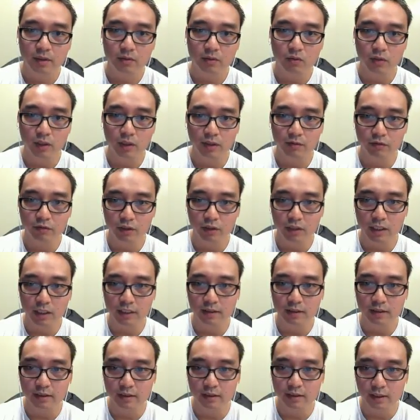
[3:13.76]
whatever
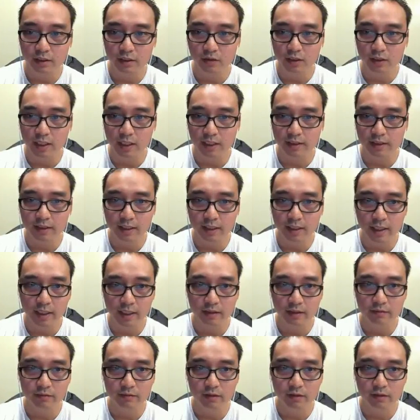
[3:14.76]
classes that you guys
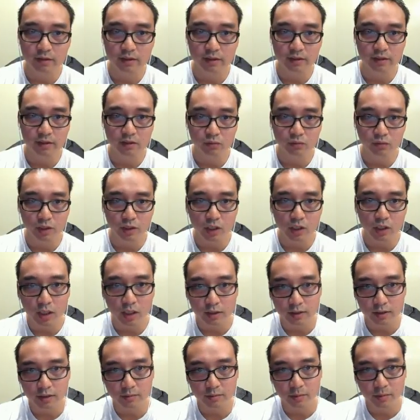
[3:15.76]
have, since we
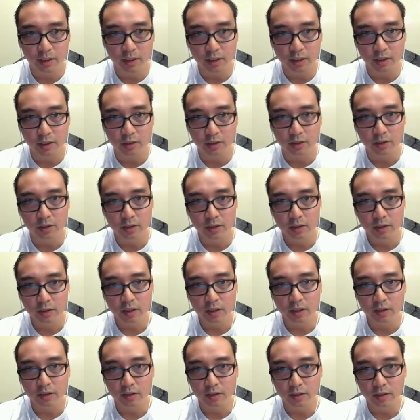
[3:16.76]
caught them here
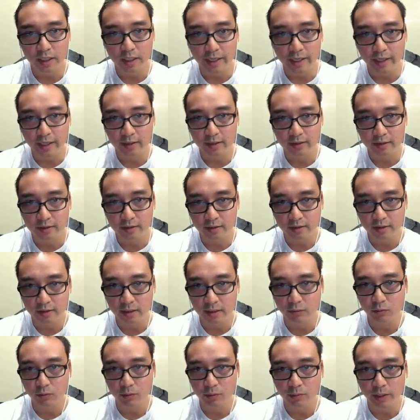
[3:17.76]
on the ads
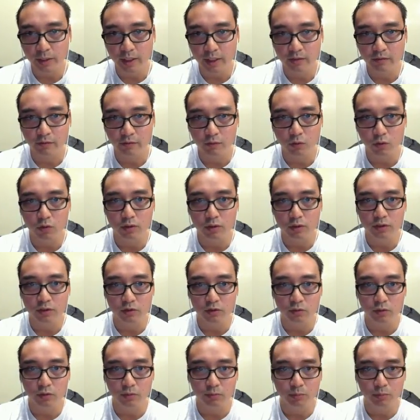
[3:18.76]
that we paid for.
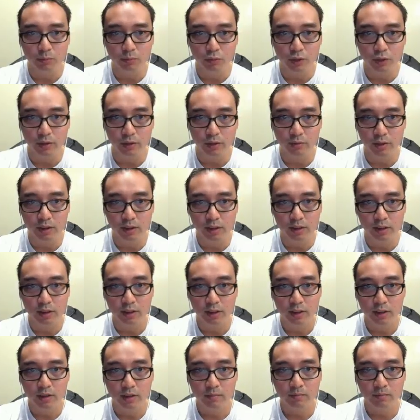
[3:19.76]
So we pretty much
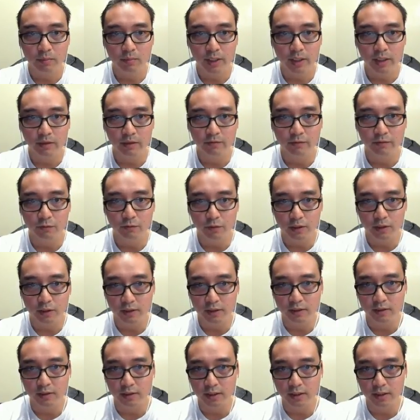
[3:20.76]
paid for
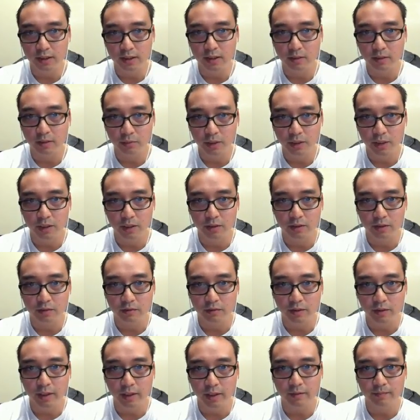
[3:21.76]
this lead up here,
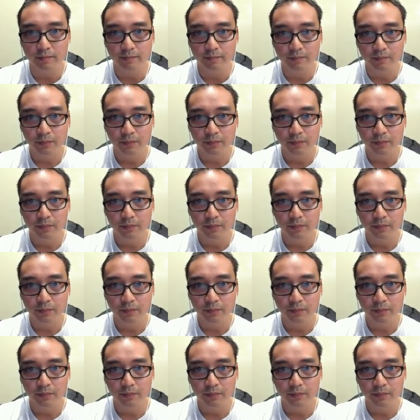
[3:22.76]
right?